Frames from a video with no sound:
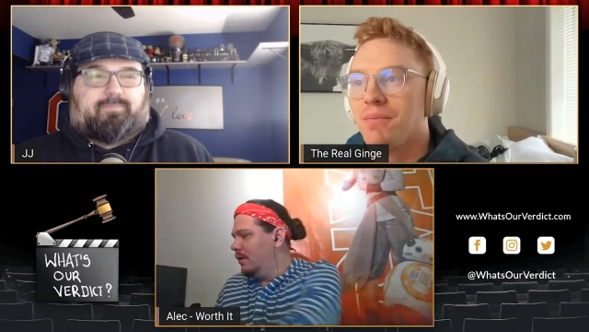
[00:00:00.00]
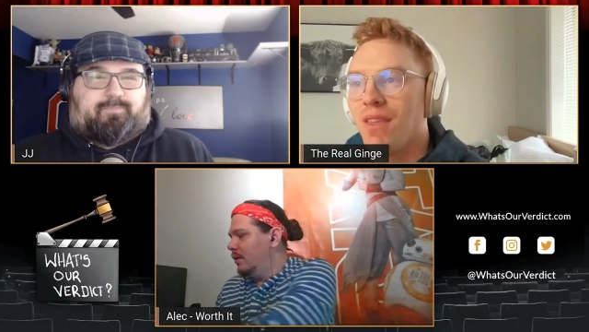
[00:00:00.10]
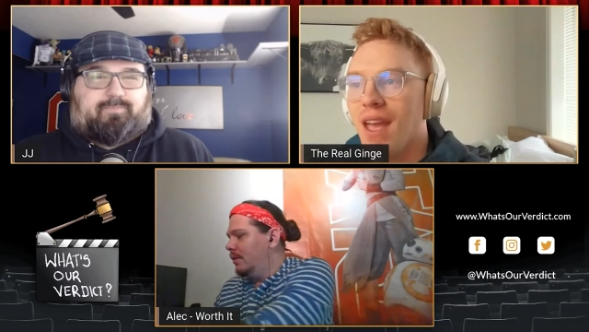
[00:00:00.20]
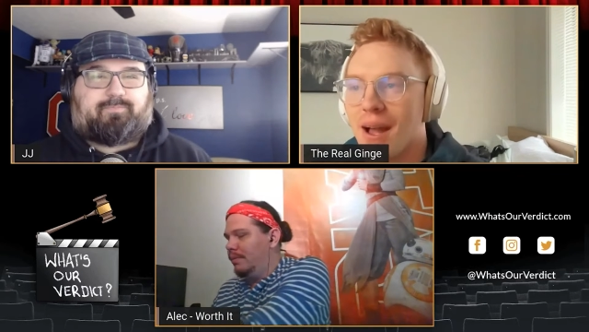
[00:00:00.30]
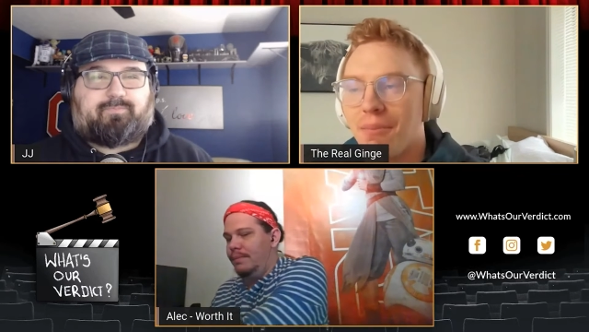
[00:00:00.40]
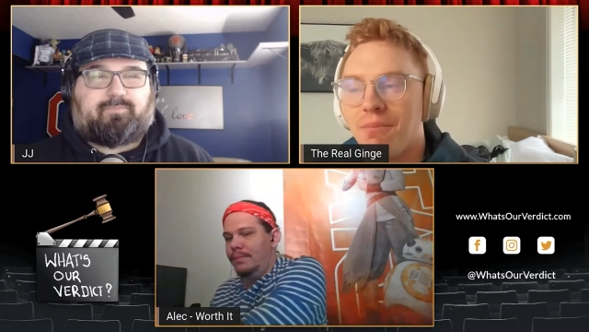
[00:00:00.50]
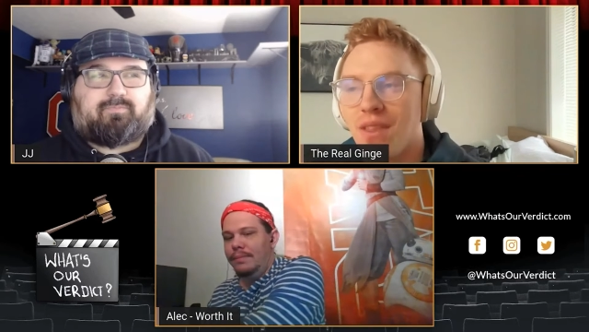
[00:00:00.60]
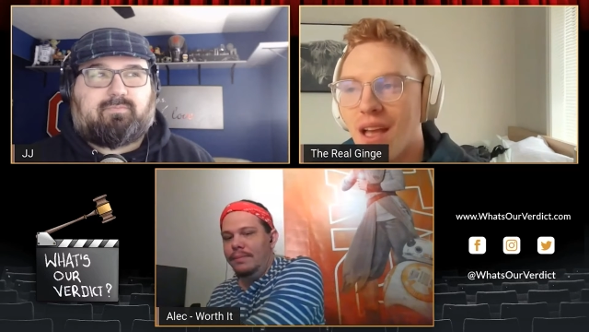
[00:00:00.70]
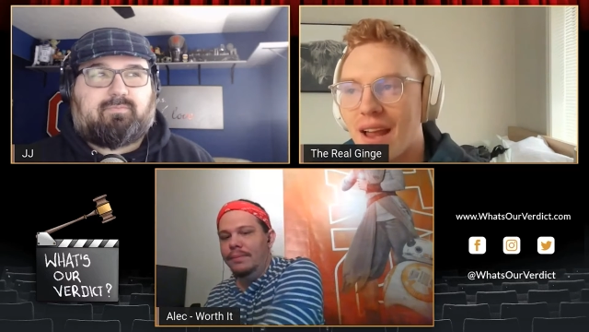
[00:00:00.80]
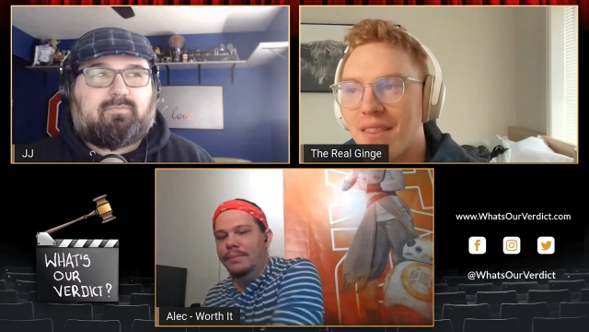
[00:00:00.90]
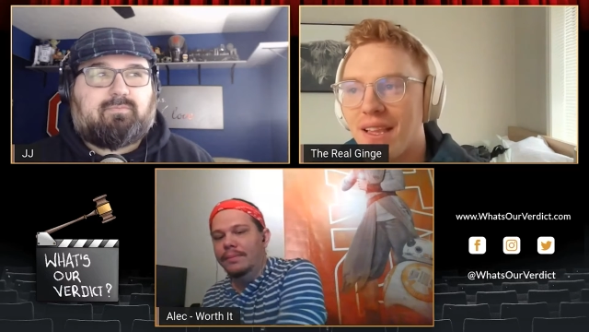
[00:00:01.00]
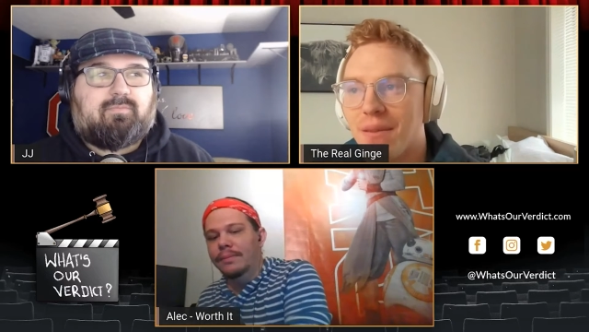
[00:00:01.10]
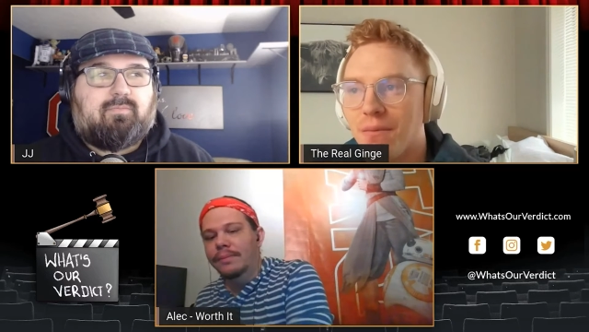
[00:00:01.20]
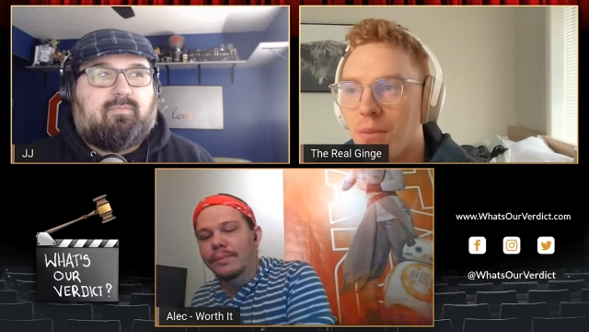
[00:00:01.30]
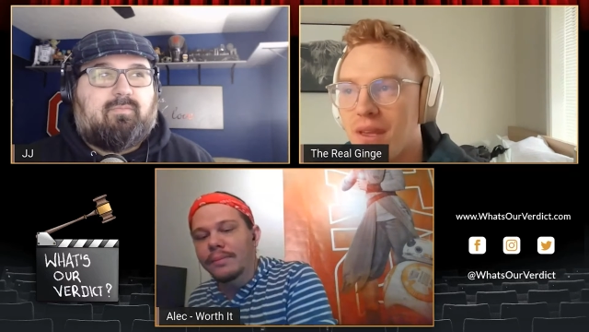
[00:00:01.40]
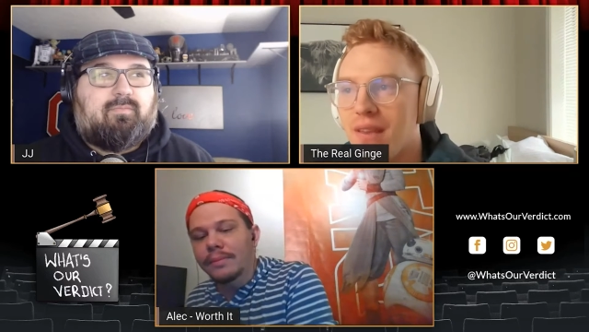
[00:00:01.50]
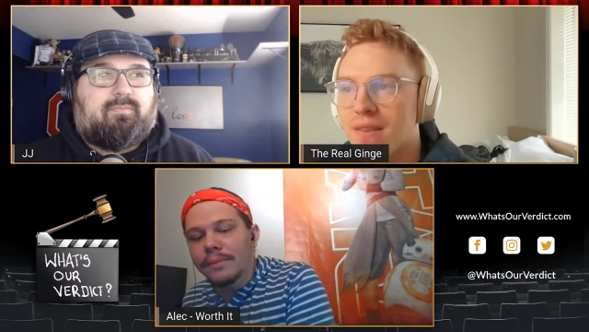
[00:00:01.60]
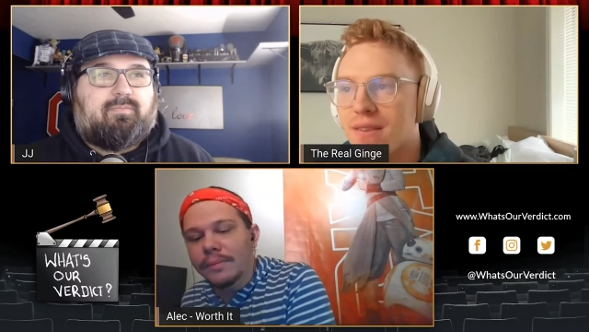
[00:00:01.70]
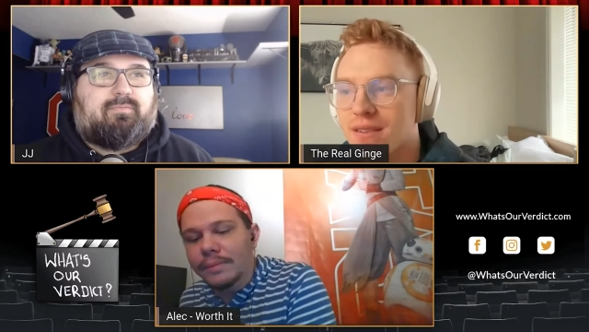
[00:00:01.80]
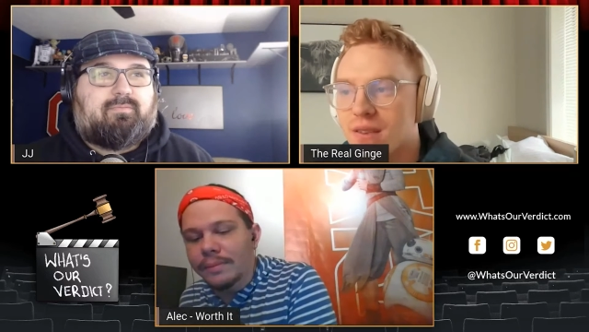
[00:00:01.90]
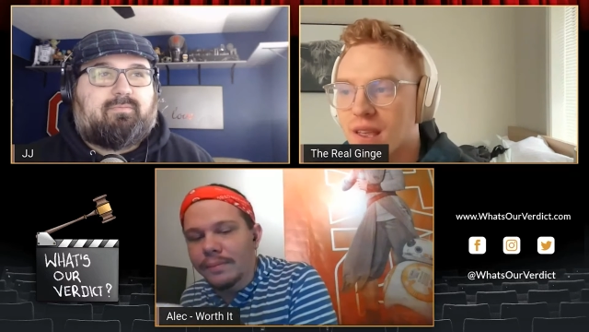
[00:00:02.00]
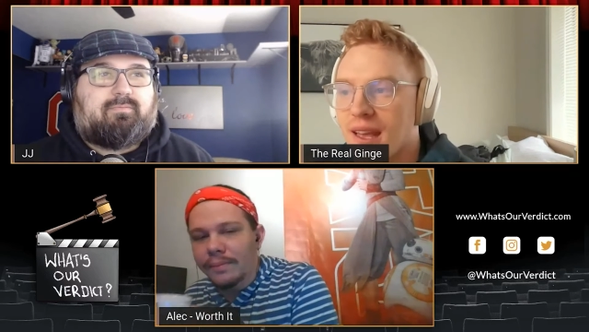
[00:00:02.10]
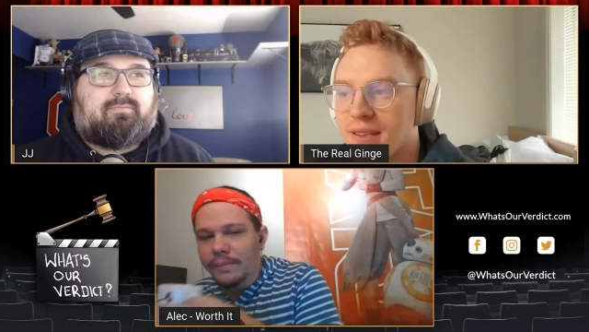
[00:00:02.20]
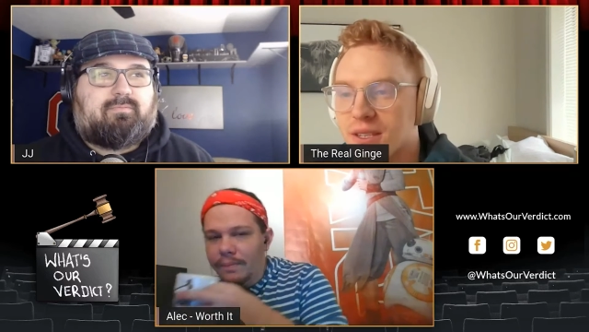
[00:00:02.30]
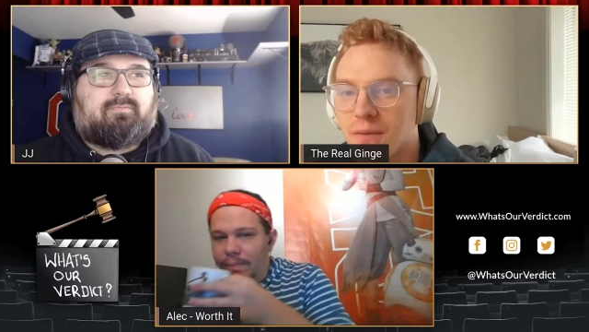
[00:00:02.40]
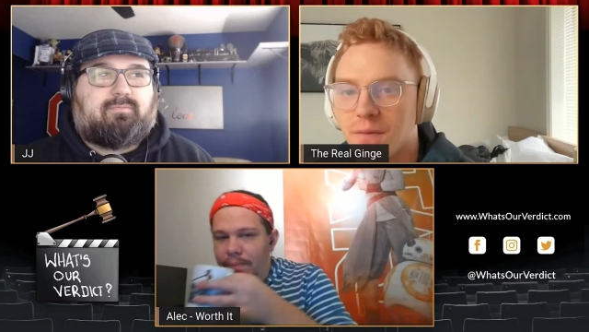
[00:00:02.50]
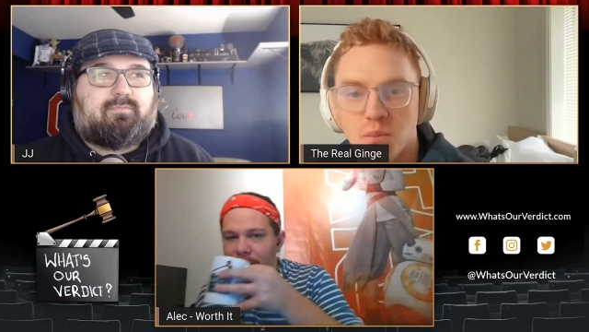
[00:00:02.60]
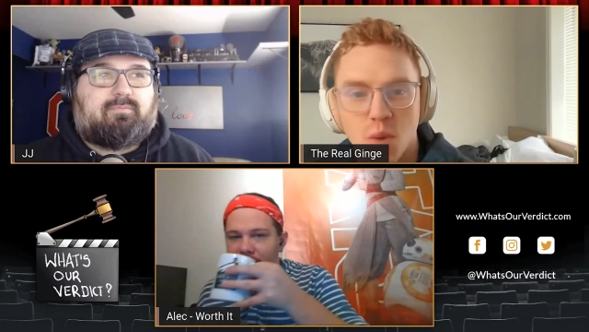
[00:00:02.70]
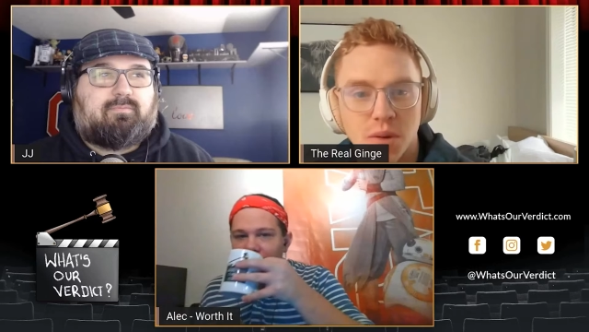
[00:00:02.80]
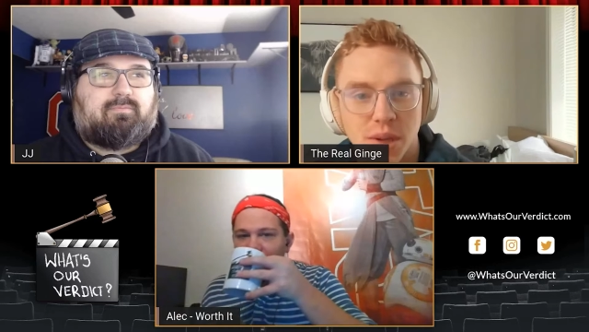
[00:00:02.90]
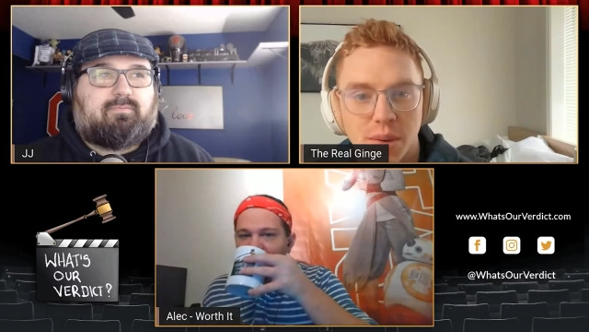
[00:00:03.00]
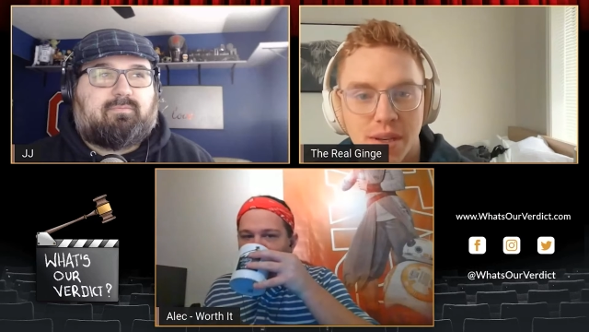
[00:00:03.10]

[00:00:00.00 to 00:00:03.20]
Speaker 1: Yeah, I think for me this is a case of low